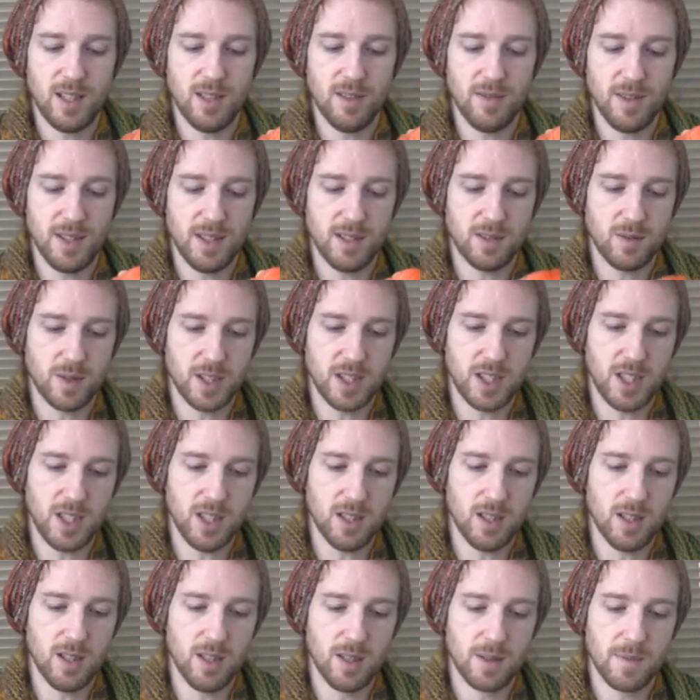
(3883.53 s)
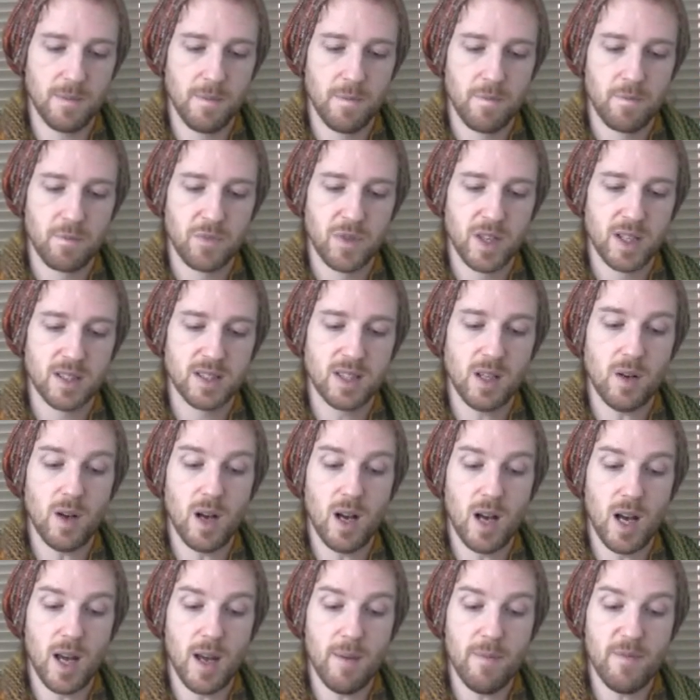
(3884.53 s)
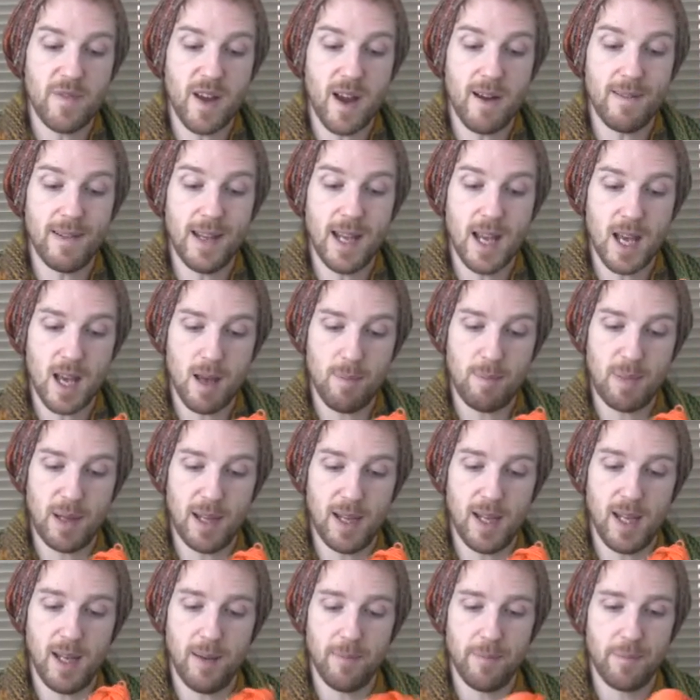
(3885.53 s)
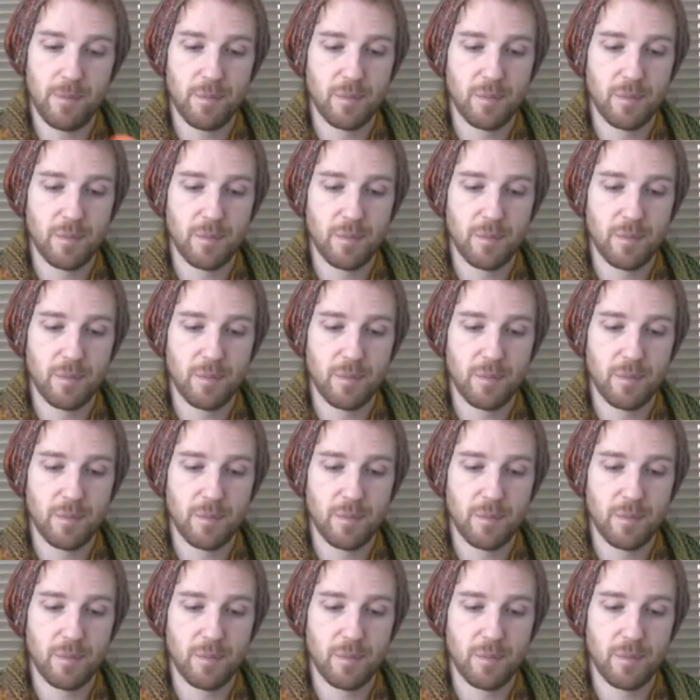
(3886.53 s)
lovely squishy yarn, so I am very happy.